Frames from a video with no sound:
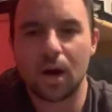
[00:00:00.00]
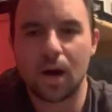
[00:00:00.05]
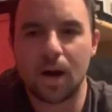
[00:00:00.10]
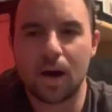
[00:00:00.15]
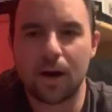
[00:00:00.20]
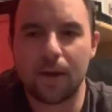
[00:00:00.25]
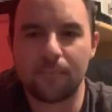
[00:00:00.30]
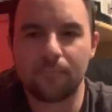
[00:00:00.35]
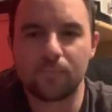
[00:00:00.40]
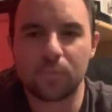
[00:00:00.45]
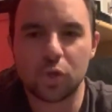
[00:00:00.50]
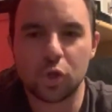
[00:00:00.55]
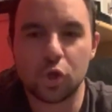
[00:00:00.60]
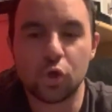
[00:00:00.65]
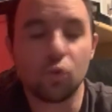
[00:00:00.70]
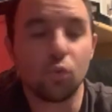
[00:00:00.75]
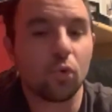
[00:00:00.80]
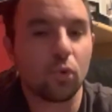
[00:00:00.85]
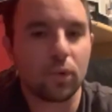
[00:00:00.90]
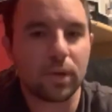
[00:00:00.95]
Um,
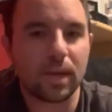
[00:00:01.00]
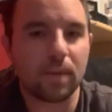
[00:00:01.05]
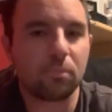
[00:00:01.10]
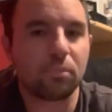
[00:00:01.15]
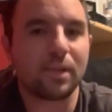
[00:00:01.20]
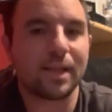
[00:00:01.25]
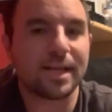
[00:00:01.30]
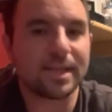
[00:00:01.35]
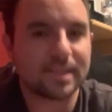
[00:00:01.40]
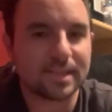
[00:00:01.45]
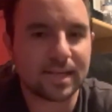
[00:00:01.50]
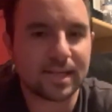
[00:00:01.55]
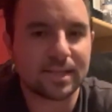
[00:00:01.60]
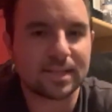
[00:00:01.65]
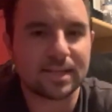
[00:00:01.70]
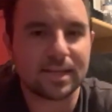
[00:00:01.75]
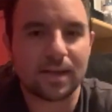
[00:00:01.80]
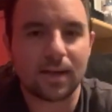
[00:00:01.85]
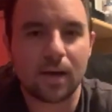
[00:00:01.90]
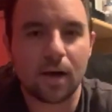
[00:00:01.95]
you will get play
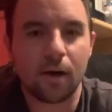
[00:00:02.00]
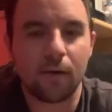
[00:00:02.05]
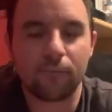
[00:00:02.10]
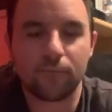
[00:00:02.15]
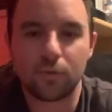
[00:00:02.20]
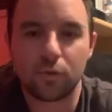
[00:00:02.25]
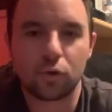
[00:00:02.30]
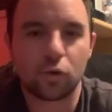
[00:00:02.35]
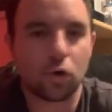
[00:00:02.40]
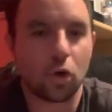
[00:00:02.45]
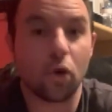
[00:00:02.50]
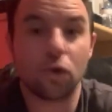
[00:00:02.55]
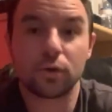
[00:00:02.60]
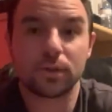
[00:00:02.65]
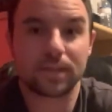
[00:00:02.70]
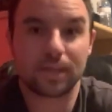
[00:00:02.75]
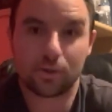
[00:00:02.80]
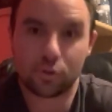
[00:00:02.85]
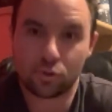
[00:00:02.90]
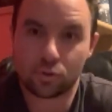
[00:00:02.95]
sets of
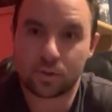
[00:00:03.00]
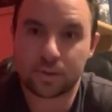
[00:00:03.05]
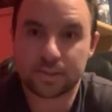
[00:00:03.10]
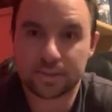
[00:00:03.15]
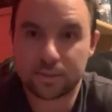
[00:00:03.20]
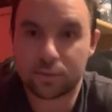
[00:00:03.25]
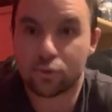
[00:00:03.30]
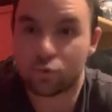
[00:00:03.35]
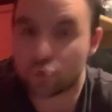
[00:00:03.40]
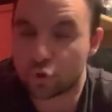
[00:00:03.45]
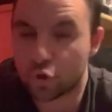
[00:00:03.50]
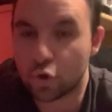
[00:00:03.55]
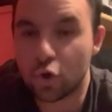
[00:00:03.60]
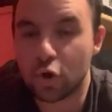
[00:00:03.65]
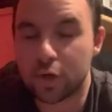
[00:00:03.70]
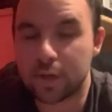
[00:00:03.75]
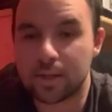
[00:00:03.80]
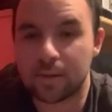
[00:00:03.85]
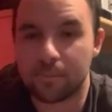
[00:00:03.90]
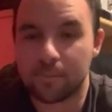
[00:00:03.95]
cards that are considered
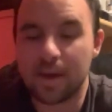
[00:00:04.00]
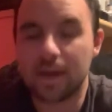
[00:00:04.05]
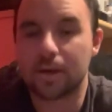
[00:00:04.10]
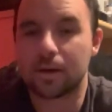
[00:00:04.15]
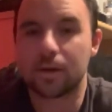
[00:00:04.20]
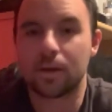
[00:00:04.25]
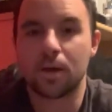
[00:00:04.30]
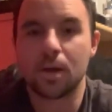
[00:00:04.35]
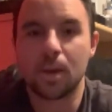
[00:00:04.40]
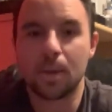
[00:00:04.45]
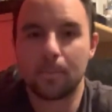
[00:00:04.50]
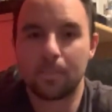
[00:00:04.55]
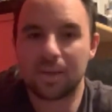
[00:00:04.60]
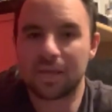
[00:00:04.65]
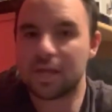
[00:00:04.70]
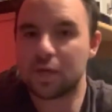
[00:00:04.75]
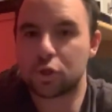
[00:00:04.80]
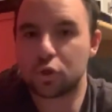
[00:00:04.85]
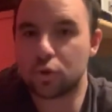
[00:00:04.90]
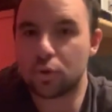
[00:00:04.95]
good in the meta,
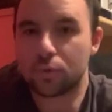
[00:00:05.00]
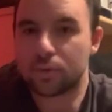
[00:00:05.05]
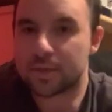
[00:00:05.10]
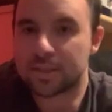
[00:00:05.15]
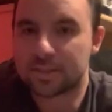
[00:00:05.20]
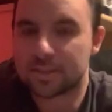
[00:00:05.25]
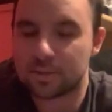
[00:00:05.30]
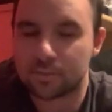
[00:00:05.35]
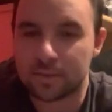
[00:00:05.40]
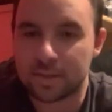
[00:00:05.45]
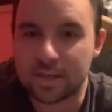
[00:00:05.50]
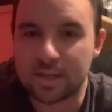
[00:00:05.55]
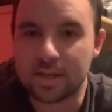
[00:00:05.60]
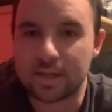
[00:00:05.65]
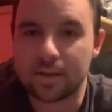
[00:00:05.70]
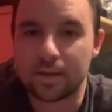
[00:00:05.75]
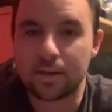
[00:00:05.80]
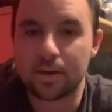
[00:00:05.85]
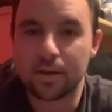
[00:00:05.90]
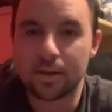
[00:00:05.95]
but that you don't necessarily
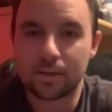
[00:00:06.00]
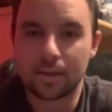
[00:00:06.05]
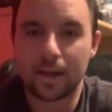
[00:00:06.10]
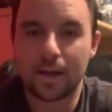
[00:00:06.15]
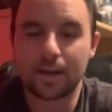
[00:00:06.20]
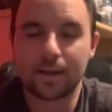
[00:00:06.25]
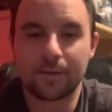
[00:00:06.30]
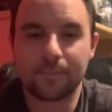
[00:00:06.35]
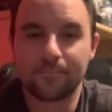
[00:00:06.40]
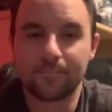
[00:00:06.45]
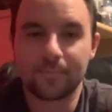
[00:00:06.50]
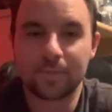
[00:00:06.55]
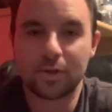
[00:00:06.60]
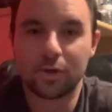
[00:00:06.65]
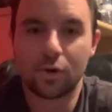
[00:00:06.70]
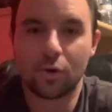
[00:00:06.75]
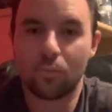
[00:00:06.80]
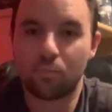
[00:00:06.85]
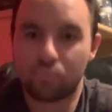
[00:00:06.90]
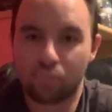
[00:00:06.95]
need. Like,
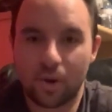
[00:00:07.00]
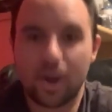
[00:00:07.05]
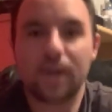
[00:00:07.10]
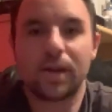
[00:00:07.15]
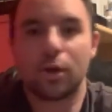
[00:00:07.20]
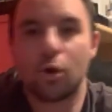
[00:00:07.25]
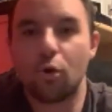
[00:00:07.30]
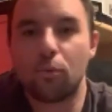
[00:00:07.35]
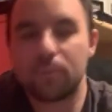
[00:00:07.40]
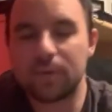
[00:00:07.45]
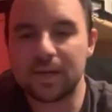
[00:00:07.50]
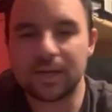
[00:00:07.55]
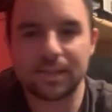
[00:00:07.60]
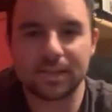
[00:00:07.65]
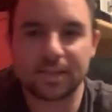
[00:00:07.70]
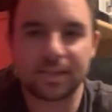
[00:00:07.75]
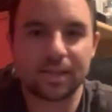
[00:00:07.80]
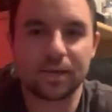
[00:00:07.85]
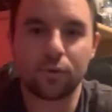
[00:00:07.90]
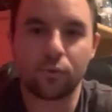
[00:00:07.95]
you know, branded
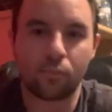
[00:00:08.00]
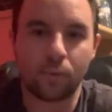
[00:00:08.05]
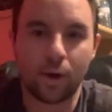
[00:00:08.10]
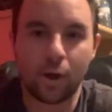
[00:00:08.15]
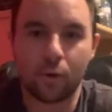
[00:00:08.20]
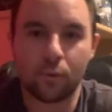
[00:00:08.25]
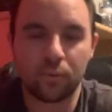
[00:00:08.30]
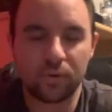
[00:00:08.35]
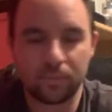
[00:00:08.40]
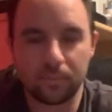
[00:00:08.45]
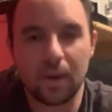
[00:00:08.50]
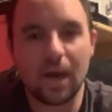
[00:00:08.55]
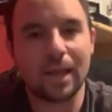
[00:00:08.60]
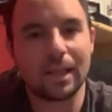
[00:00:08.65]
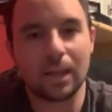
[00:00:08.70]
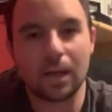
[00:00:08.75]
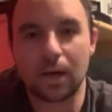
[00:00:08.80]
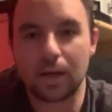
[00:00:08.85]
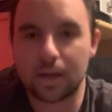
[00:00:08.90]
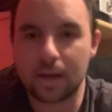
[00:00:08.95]
openings a secret rare. With my
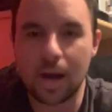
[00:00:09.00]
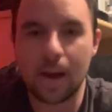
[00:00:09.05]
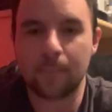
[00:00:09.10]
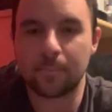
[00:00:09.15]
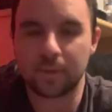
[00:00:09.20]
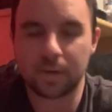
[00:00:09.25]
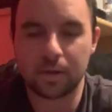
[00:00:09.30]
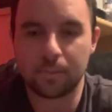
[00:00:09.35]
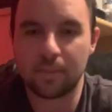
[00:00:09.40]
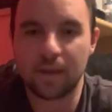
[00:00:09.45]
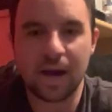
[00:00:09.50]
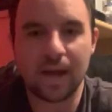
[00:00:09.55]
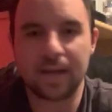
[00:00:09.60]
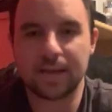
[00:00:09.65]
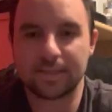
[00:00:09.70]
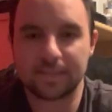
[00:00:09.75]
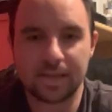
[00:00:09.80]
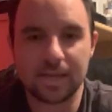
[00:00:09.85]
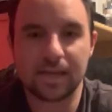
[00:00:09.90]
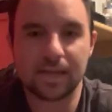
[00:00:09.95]
luck, I'm going to buy
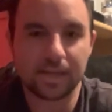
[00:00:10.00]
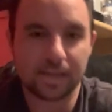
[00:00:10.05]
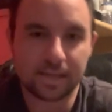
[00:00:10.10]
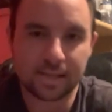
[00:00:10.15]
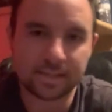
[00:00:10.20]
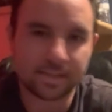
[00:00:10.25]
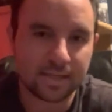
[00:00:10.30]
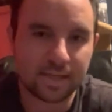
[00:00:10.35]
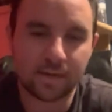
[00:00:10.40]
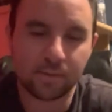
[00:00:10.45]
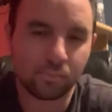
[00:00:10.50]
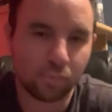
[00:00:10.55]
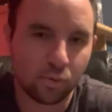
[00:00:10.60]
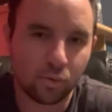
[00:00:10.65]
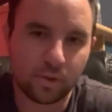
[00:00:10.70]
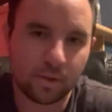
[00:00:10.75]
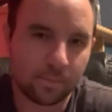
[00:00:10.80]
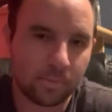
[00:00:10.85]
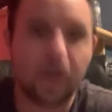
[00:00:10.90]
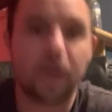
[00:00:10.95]
a 10 and instead of
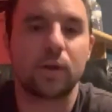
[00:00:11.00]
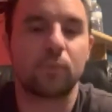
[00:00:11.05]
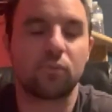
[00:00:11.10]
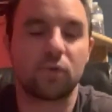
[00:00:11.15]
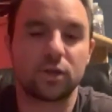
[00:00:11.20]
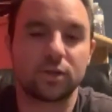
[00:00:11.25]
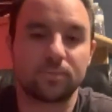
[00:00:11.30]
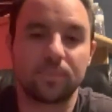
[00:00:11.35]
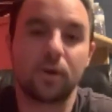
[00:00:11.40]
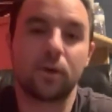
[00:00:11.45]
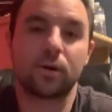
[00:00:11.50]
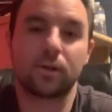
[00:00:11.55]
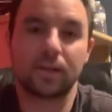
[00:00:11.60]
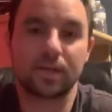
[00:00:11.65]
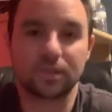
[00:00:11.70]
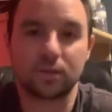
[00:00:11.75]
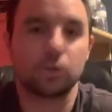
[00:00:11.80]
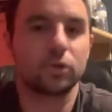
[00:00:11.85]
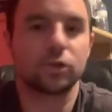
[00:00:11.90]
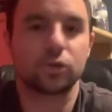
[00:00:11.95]
pulling Pot of Prosperity,
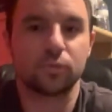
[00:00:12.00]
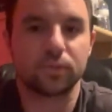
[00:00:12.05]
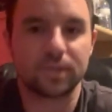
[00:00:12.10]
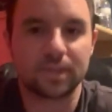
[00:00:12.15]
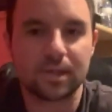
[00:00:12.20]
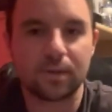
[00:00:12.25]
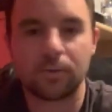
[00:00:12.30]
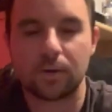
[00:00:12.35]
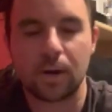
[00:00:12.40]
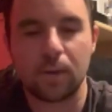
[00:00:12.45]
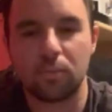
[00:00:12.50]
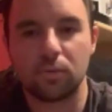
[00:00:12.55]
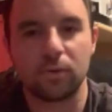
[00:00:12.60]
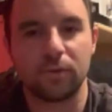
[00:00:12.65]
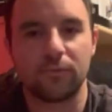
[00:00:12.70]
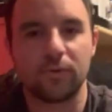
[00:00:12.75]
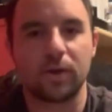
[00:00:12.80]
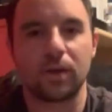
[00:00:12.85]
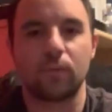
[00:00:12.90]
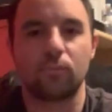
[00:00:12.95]
that's also a secret, I
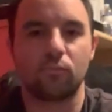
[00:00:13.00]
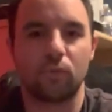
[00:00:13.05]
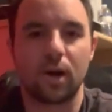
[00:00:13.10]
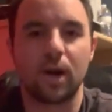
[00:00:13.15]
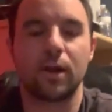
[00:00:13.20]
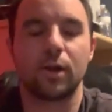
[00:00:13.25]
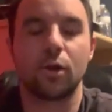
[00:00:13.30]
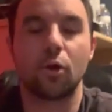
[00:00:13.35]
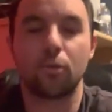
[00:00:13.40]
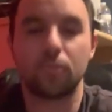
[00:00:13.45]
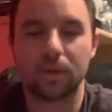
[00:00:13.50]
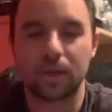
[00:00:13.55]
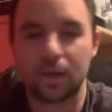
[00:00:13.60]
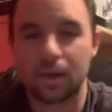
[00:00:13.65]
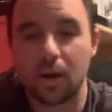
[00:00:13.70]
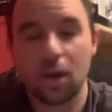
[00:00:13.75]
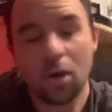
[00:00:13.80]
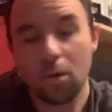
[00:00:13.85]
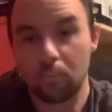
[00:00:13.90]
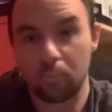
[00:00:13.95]
pull a fucking branded
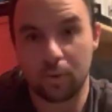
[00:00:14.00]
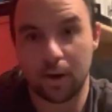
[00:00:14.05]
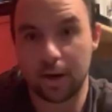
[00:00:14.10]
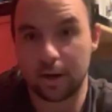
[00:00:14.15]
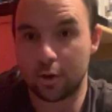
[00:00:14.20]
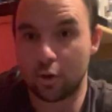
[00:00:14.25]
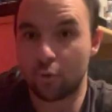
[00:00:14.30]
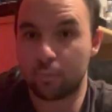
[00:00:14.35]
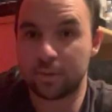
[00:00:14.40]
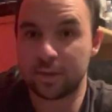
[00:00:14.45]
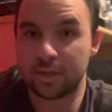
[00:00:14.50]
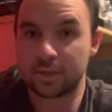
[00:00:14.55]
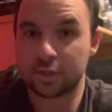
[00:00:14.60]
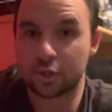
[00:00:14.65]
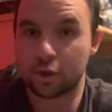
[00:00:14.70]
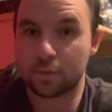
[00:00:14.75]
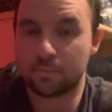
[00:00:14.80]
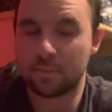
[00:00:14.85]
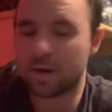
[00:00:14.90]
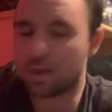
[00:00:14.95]
opening. Branded opening is a
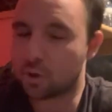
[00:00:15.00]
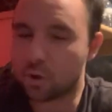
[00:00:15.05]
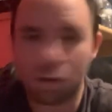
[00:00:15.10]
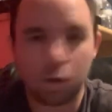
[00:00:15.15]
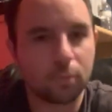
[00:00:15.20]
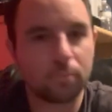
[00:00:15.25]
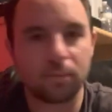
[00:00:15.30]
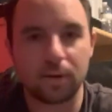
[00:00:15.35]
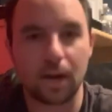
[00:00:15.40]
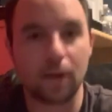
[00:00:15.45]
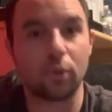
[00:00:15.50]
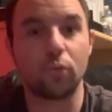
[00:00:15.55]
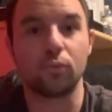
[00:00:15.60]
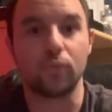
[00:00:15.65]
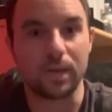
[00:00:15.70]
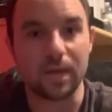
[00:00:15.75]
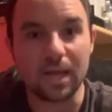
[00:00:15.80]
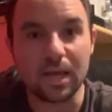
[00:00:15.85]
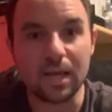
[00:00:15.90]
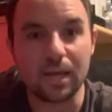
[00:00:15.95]
good meta card, but I
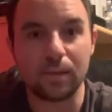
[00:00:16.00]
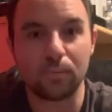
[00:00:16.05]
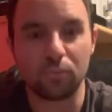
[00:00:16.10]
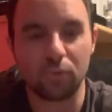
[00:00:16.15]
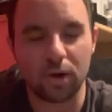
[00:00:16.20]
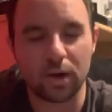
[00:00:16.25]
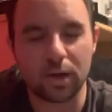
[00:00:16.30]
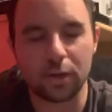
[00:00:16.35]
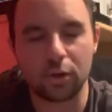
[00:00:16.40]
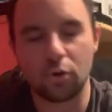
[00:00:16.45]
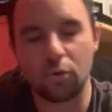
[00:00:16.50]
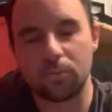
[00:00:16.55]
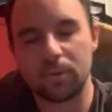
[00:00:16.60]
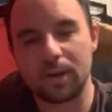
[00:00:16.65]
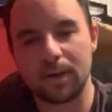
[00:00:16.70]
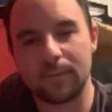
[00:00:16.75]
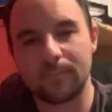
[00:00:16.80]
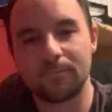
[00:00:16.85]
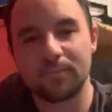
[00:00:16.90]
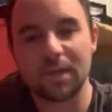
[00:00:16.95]
don't need branded
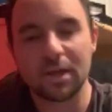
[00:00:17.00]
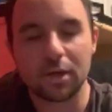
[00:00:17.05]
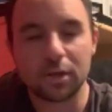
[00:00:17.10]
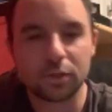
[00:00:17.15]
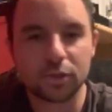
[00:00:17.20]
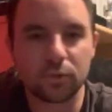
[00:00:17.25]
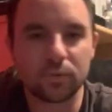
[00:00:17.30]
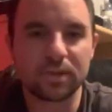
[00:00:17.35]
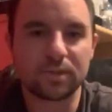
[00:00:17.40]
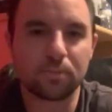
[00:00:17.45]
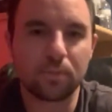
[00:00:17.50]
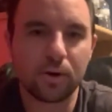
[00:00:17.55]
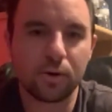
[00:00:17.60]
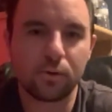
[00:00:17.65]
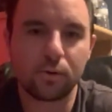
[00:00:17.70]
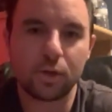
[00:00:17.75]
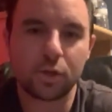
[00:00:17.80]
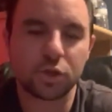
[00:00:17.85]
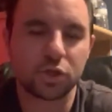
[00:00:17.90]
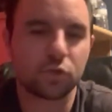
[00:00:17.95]
opening. So it's
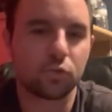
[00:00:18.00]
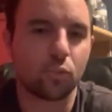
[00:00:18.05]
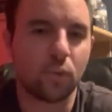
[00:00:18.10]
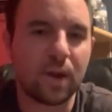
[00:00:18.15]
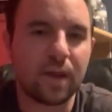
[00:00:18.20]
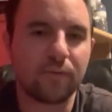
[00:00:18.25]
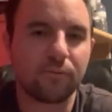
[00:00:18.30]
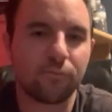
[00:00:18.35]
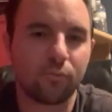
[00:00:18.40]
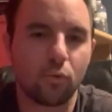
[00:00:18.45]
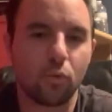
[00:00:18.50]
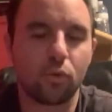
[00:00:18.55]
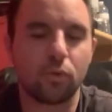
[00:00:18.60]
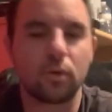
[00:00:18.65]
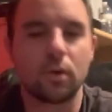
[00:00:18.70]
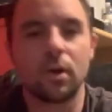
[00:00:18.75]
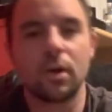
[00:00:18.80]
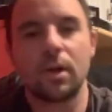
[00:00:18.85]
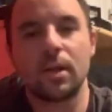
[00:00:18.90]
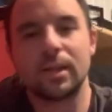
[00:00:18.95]
better to just wait
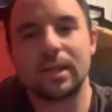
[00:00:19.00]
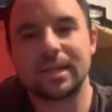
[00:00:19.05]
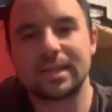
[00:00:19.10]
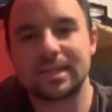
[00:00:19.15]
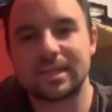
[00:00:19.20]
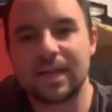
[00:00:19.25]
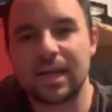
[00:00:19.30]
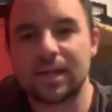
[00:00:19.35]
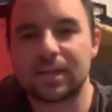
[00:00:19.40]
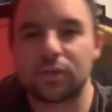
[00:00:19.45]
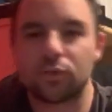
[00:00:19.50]
for the set